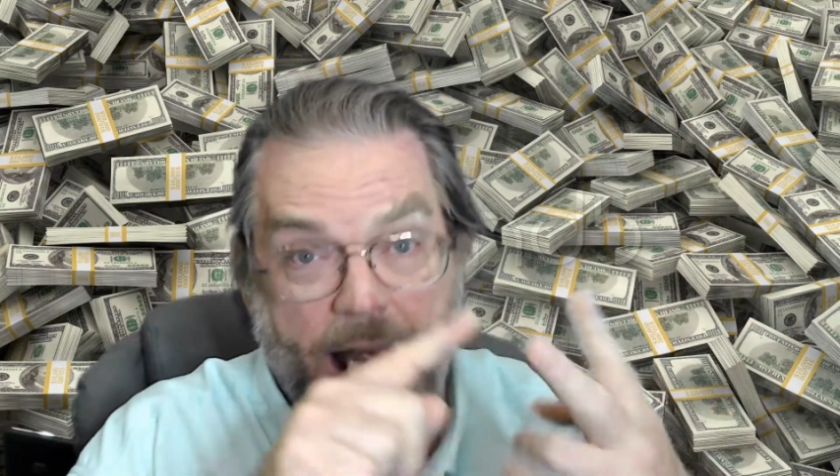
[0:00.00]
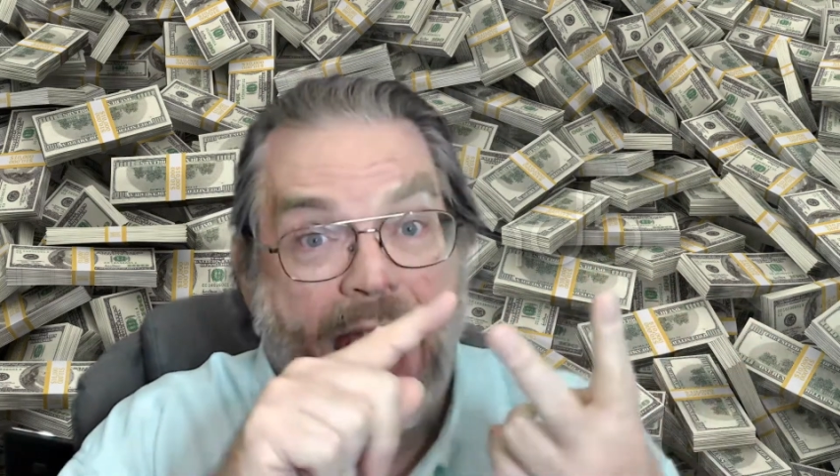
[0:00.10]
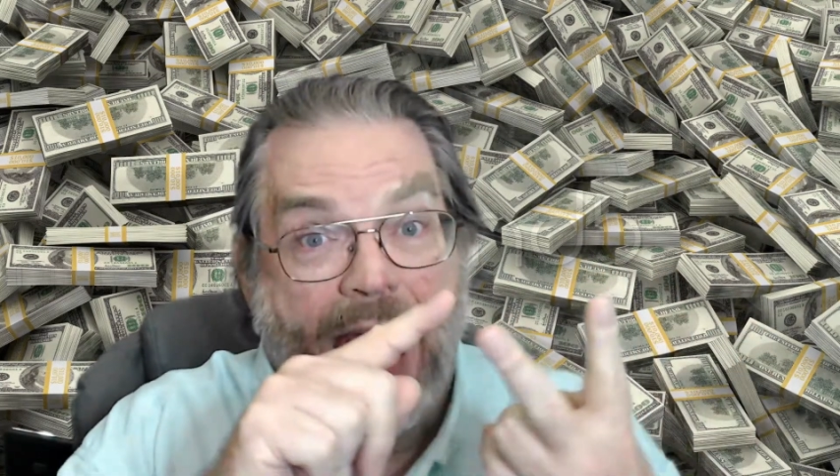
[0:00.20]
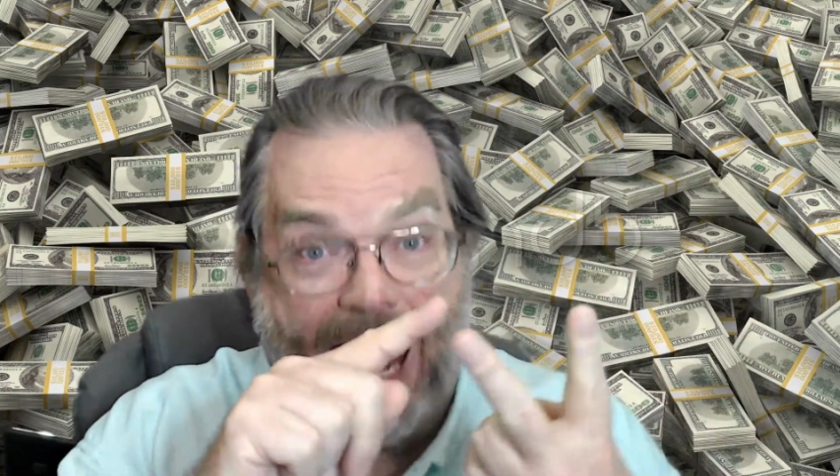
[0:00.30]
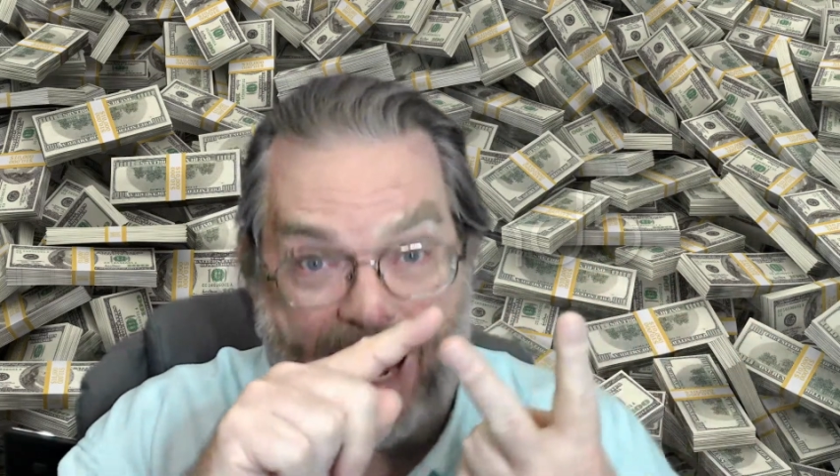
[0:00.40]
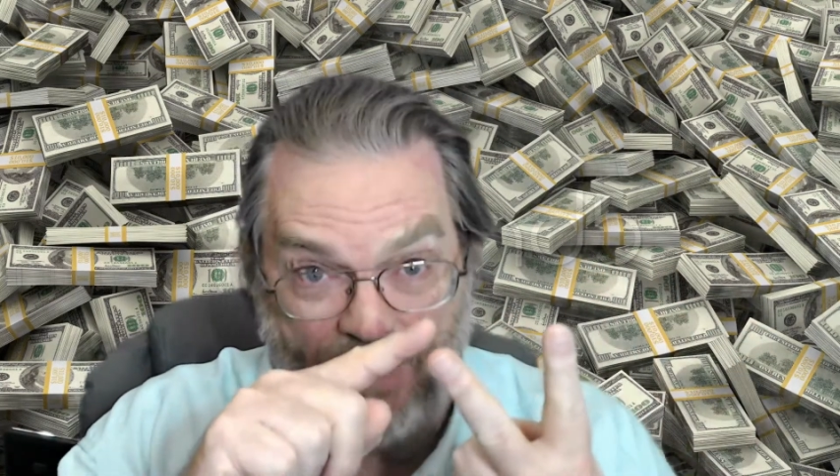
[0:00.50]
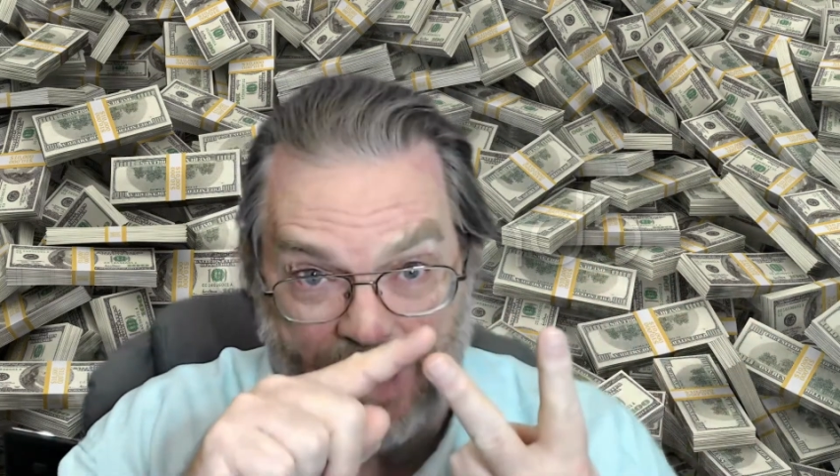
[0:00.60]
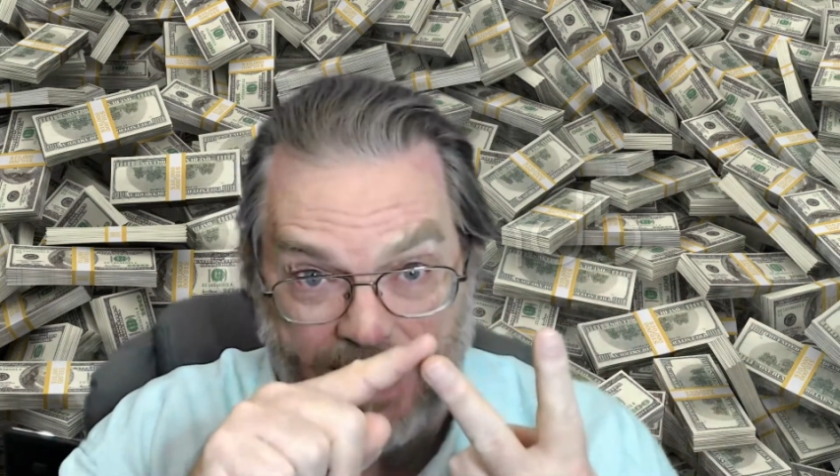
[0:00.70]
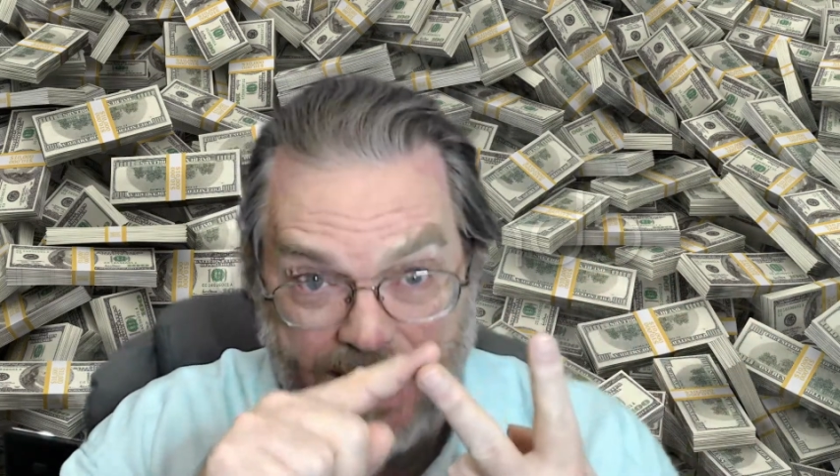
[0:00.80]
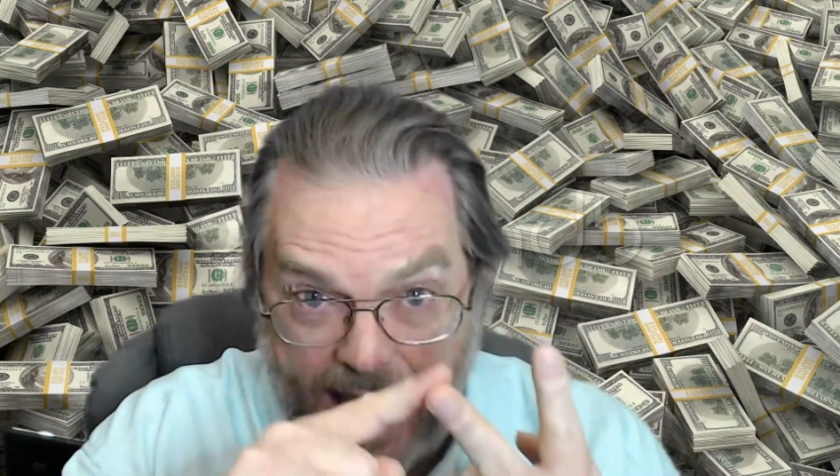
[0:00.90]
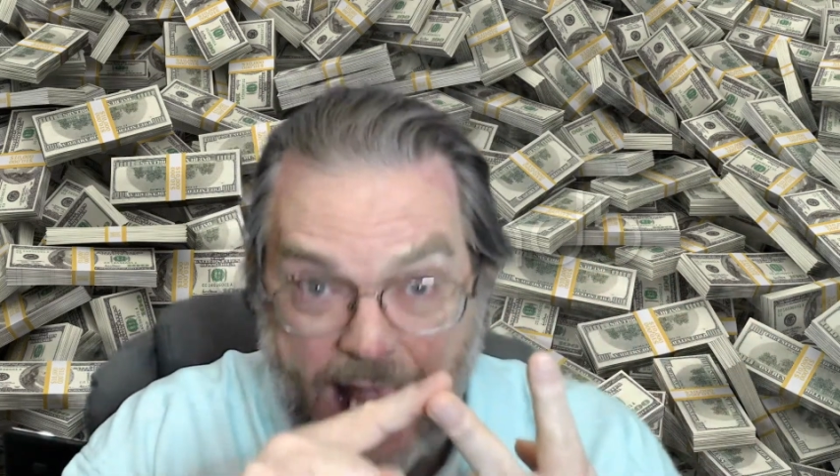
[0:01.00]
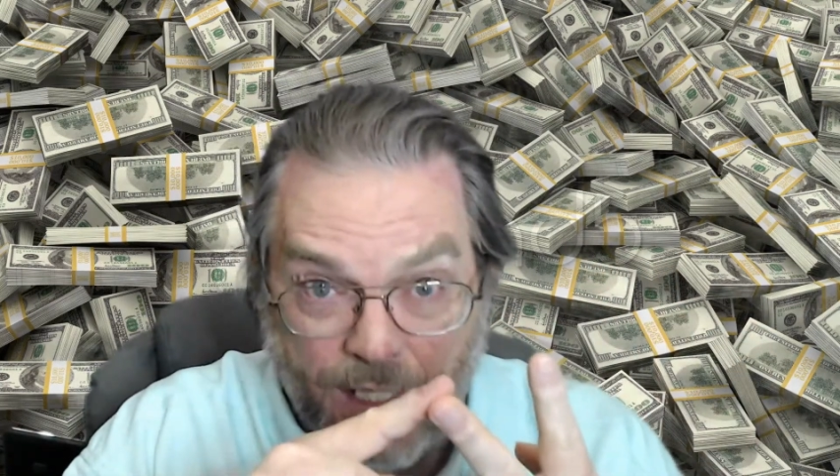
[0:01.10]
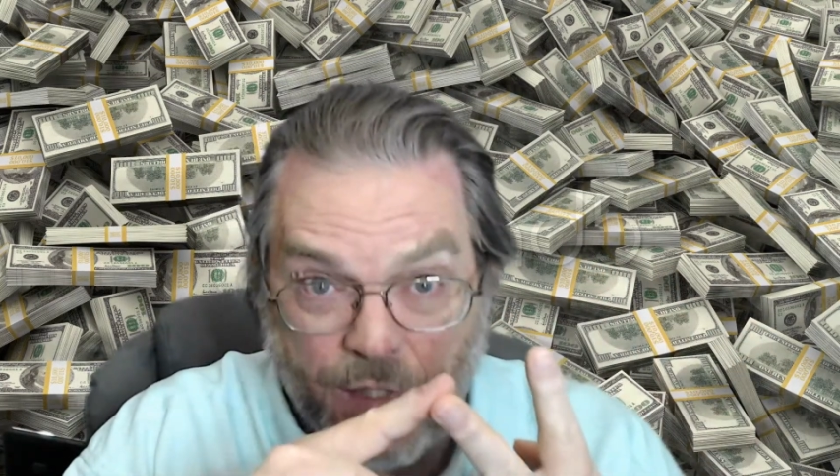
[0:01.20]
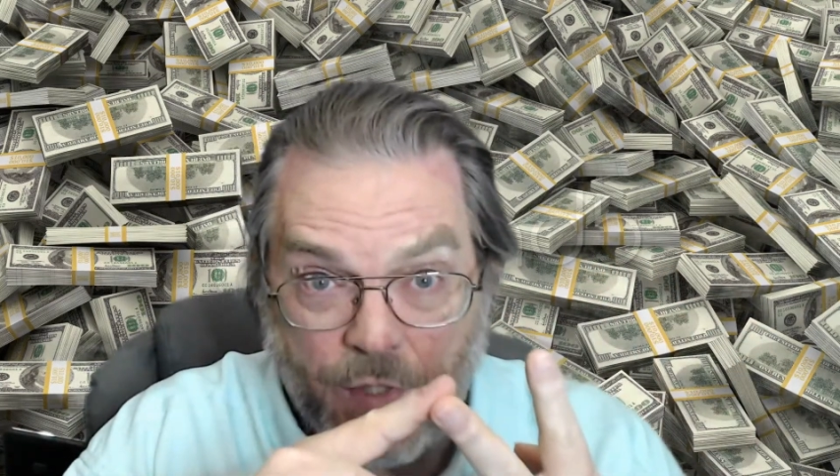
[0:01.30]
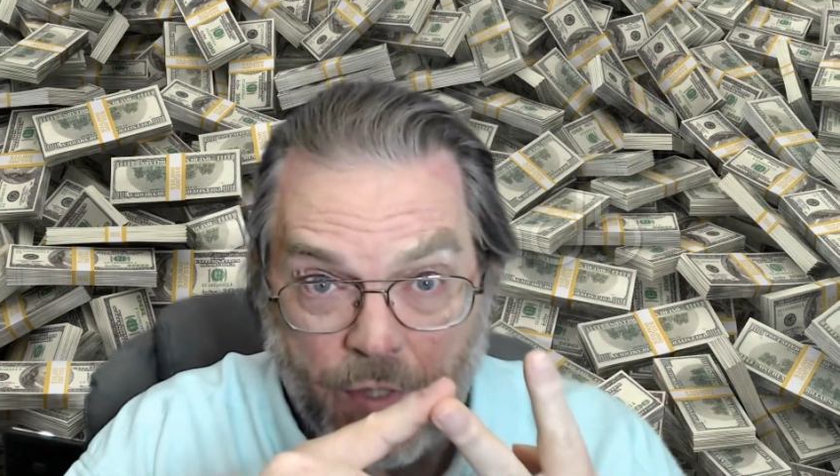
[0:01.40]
having debts